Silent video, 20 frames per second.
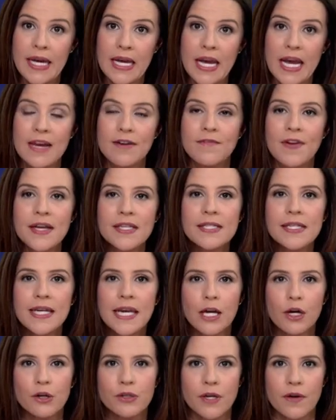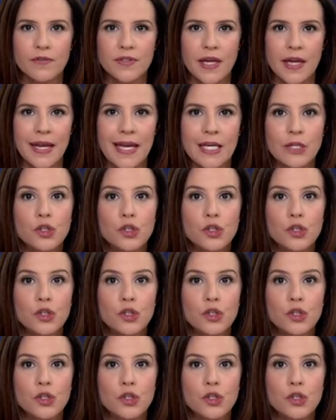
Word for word: Investigators have said a